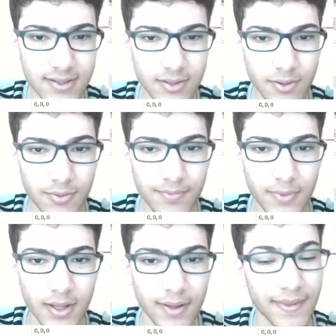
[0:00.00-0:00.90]
So
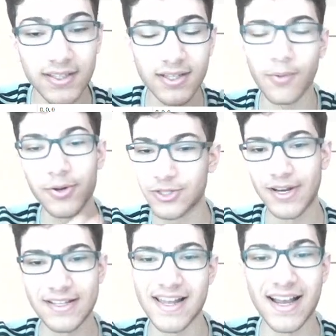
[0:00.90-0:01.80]
that's not what you're
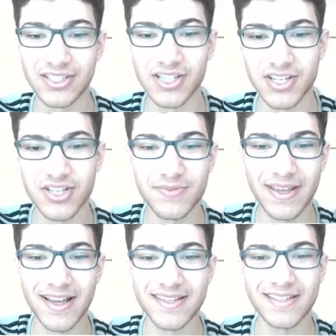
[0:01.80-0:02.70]
gonna set actually, just
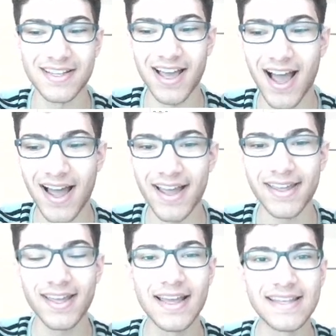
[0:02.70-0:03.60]
because
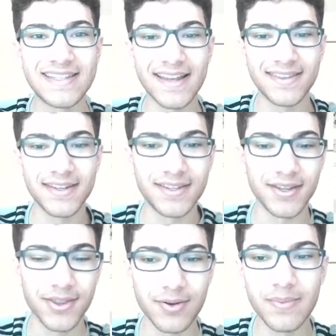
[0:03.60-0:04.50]
I set it to
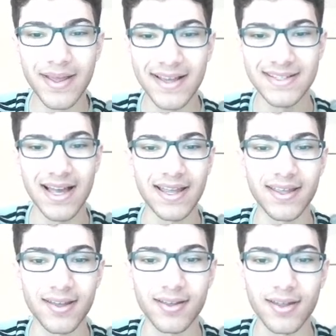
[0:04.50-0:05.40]
3 because
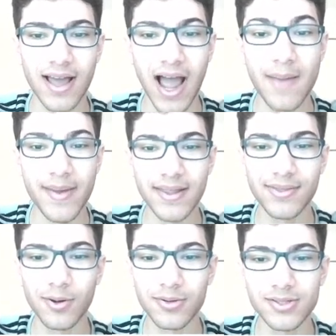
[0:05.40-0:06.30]
I made
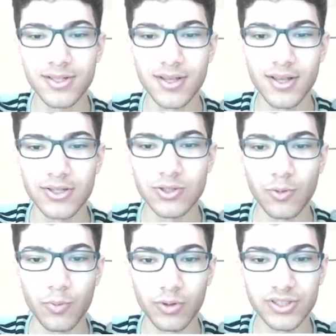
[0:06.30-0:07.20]
those. So
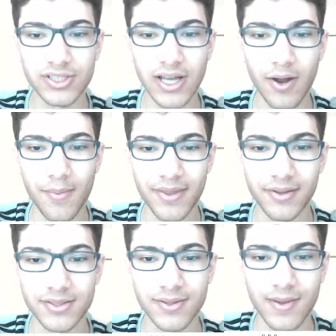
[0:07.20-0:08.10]
we'll see how I made
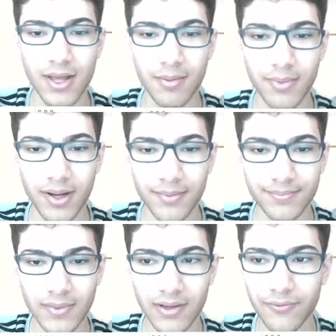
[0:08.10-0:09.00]
those. But
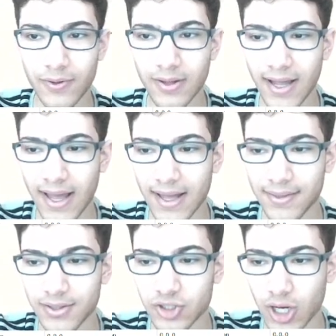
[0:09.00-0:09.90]
if we look
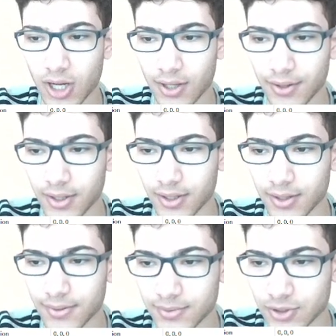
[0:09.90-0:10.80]
at the
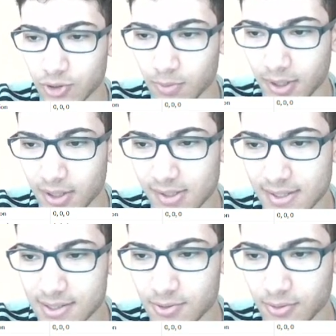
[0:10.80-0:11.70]
snowball,
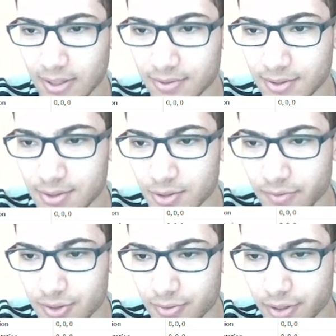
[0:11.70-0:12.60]
let's go down to the server
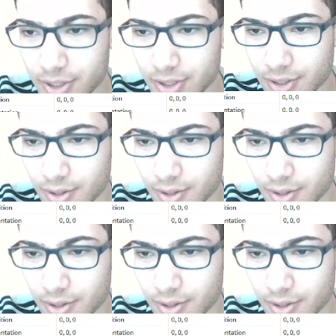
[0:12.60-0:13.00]
storage.